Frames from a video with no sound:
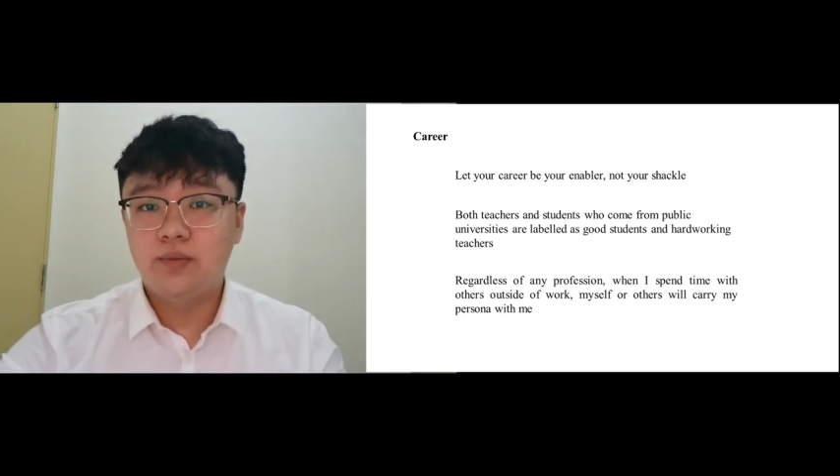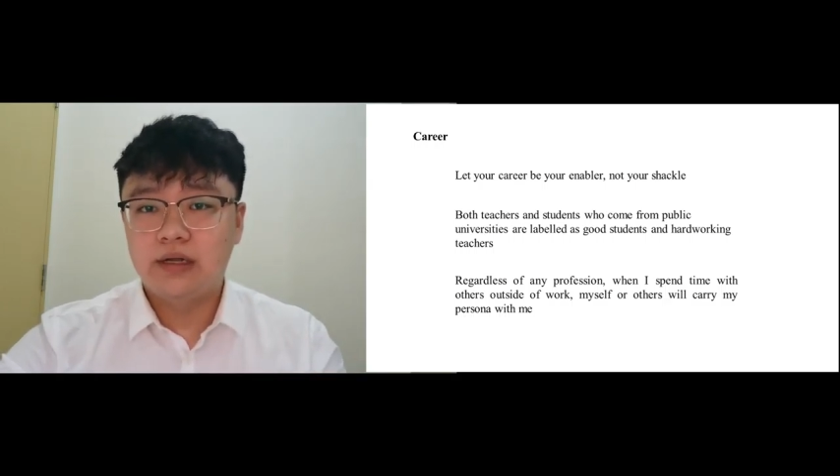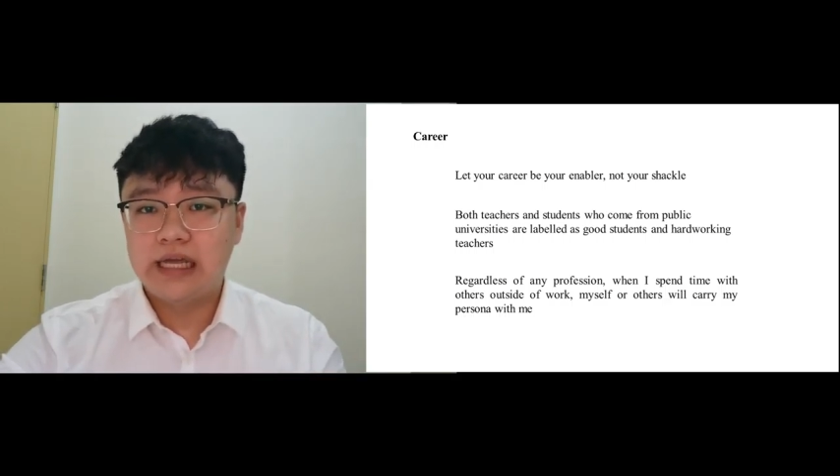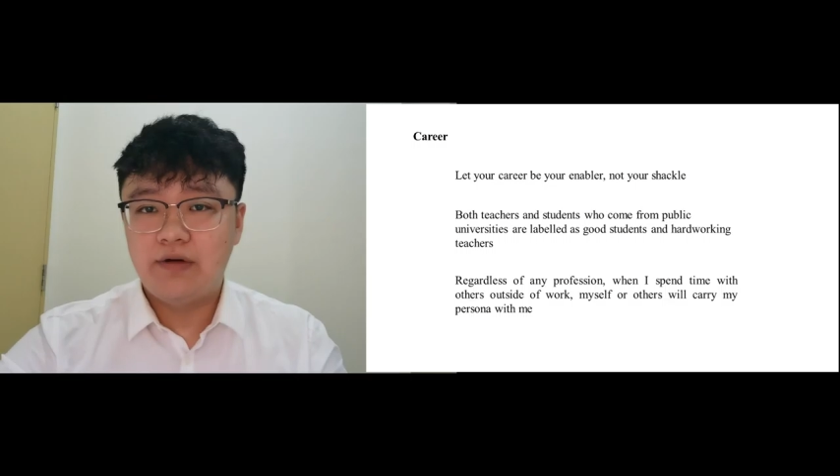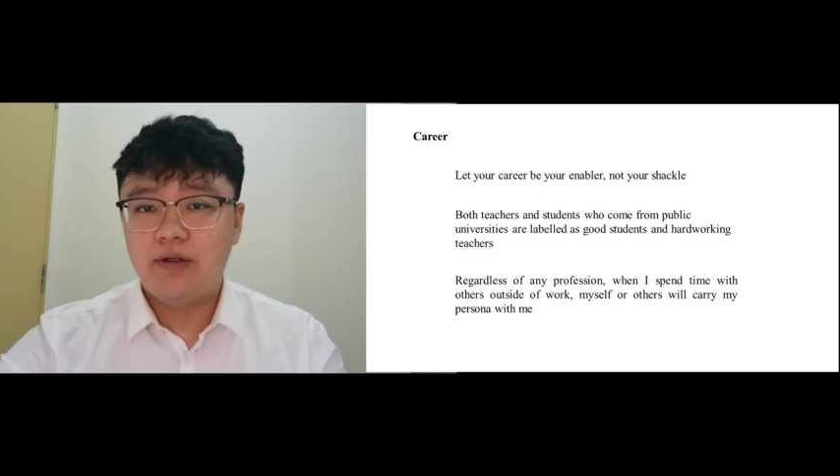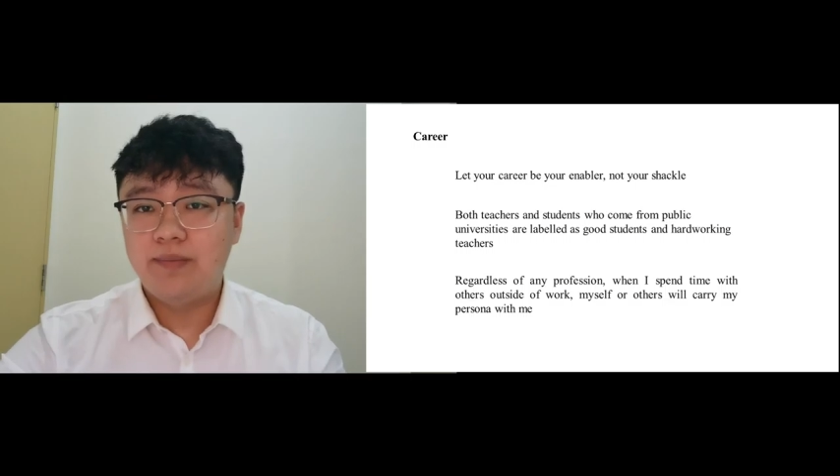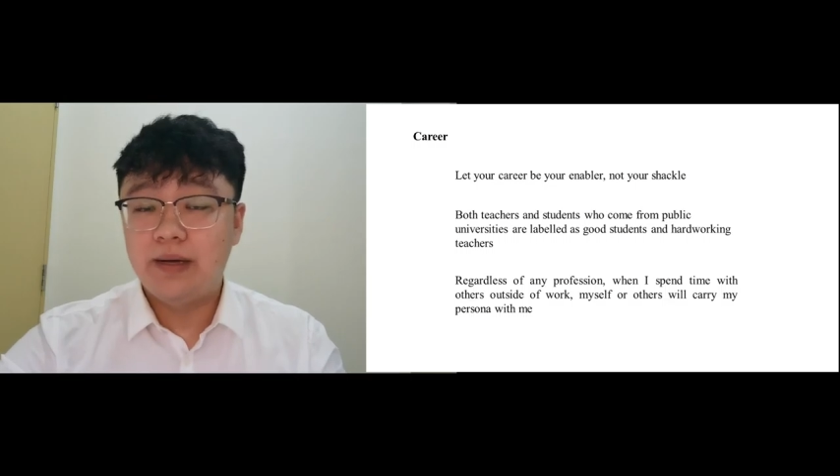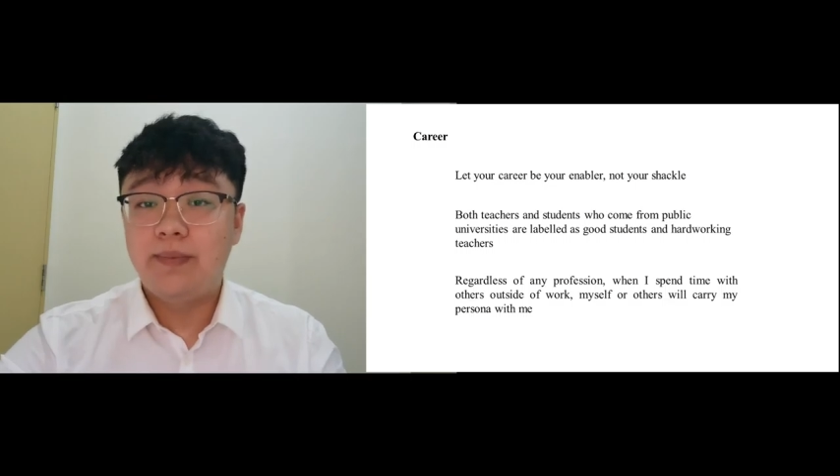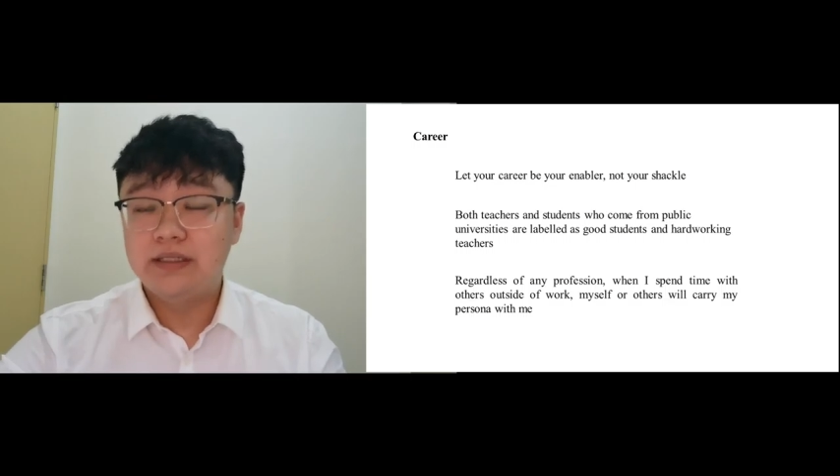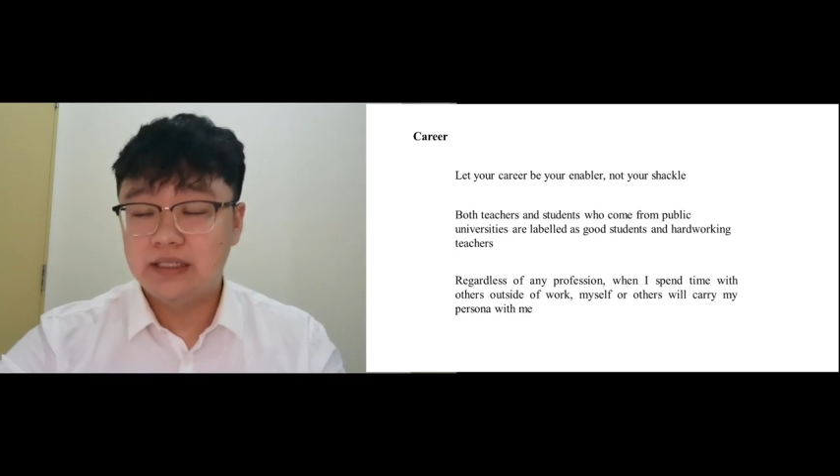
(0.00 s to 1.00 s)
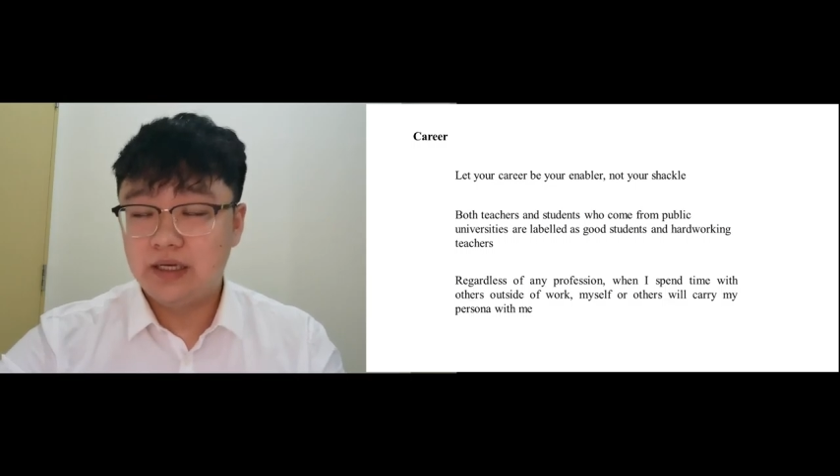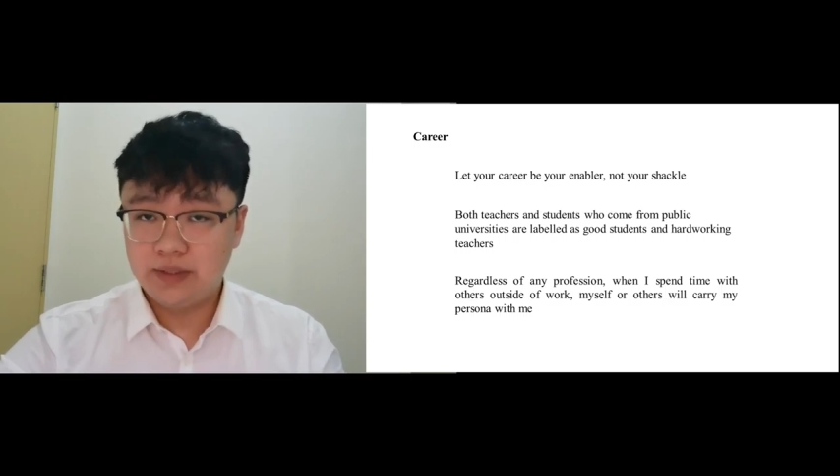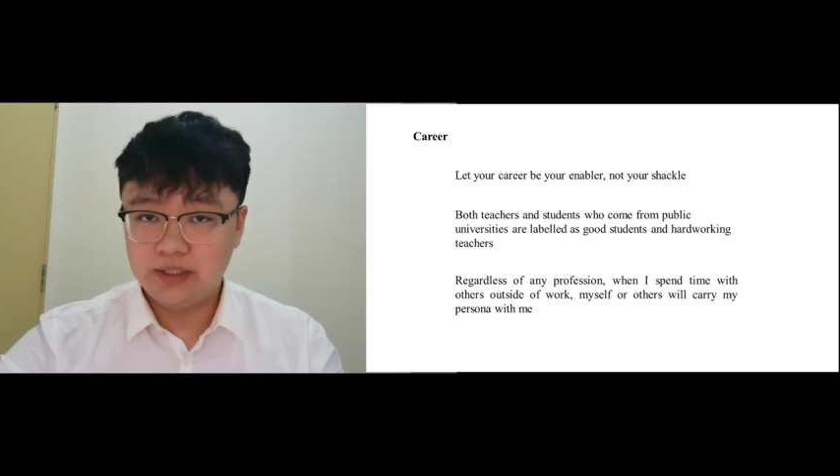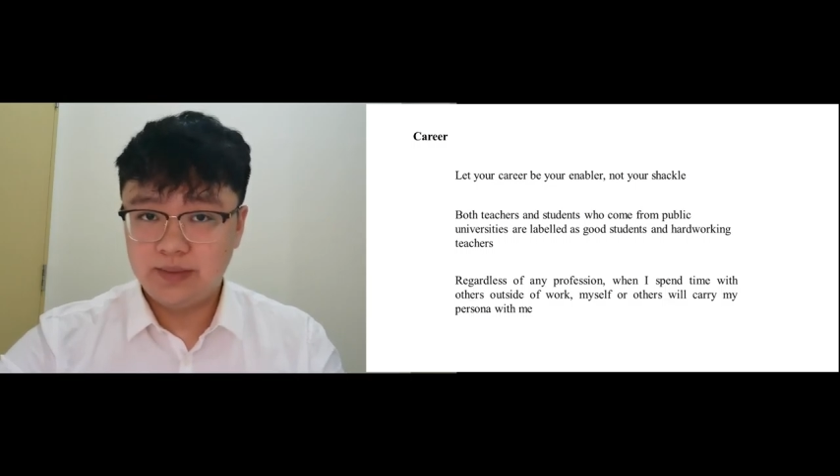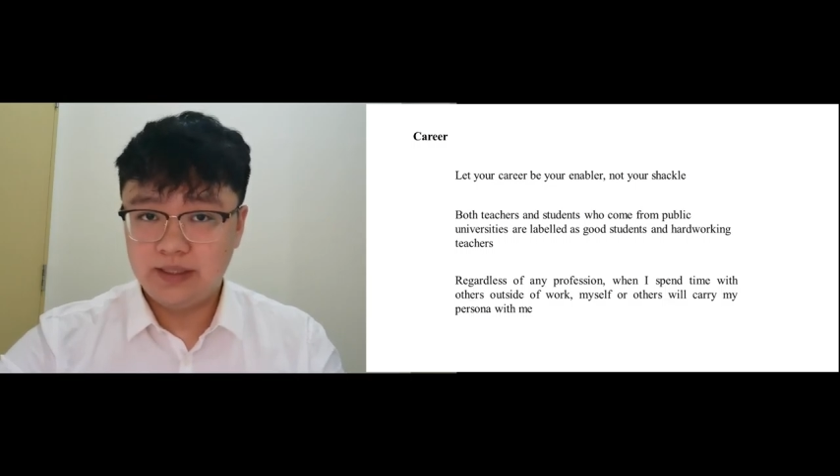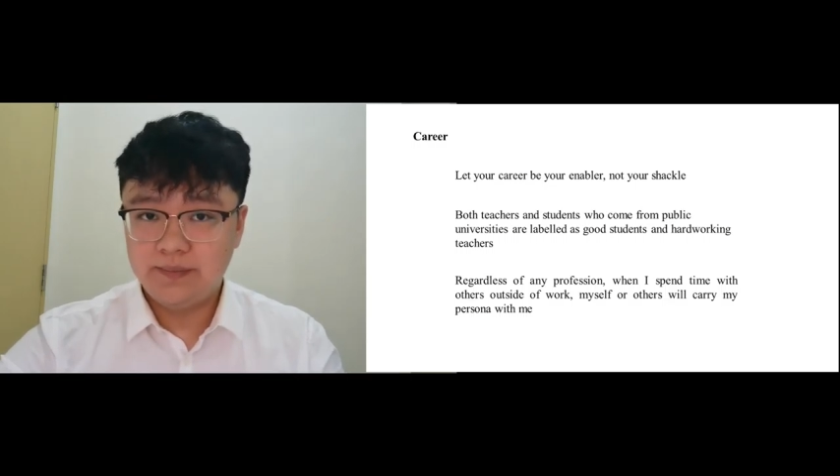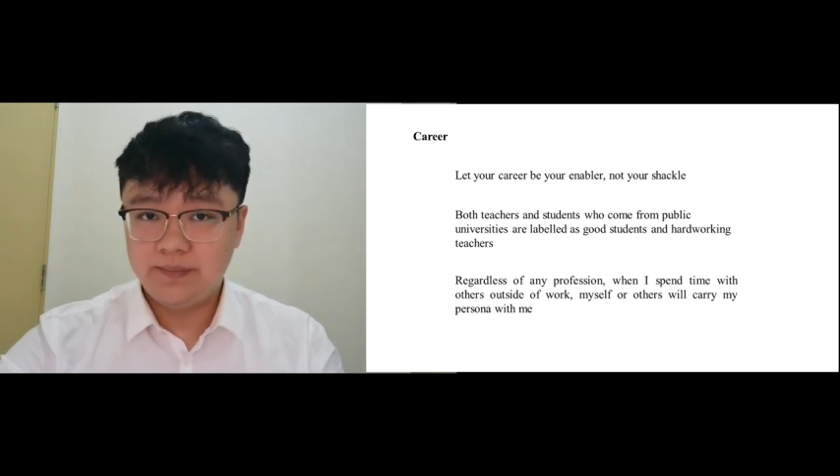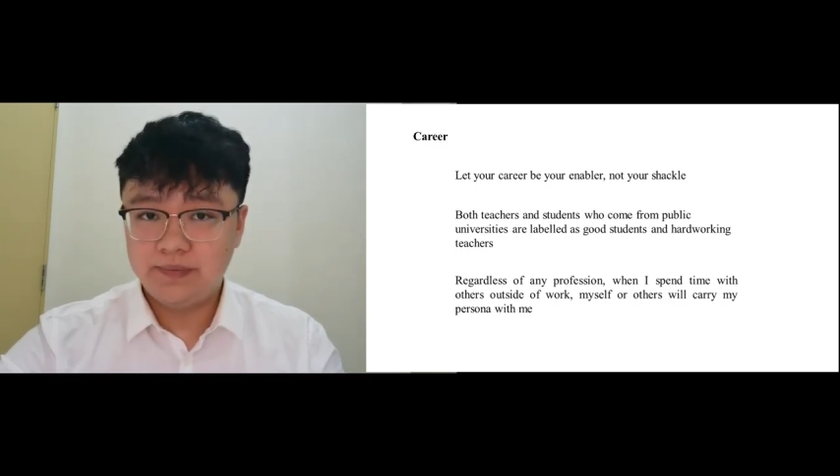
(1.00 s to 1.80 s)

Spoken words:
will carry my persona with me.